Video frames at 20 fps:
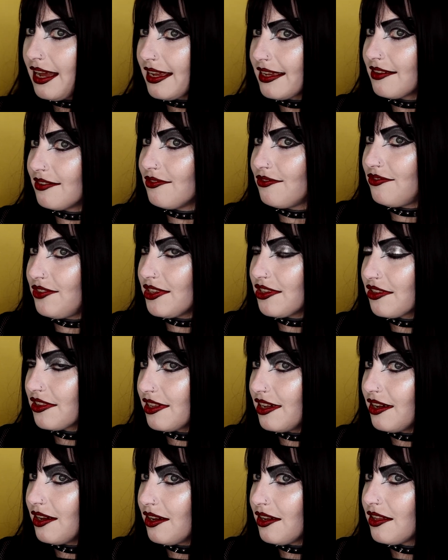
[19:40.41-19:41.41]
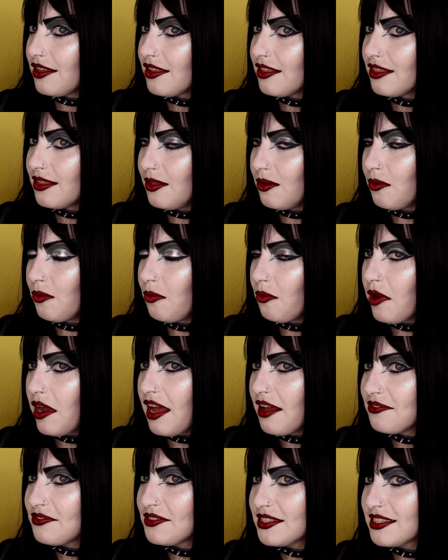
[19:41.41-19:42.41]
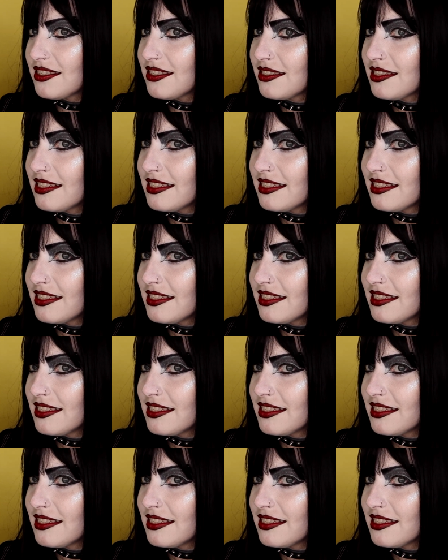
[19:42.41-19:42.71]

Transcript: I can feel the wefts